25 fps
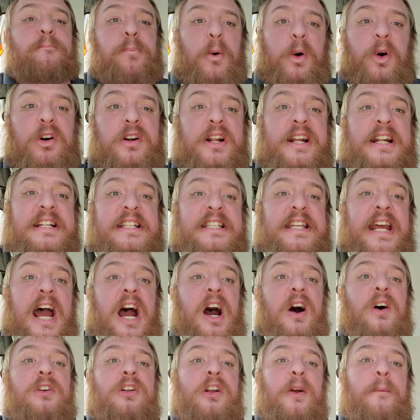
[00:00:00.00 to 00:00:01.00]
burning
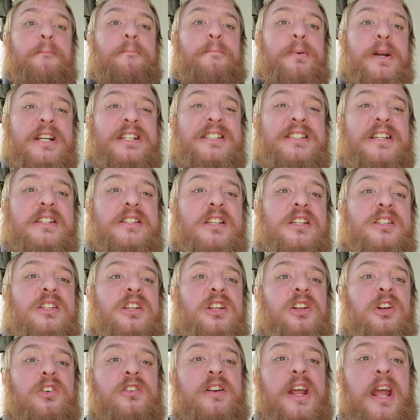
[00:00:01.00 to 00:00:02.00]
down your businesses in
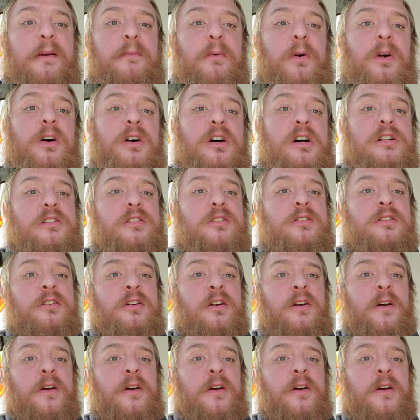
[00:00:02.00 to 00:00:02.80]
your neighborhoods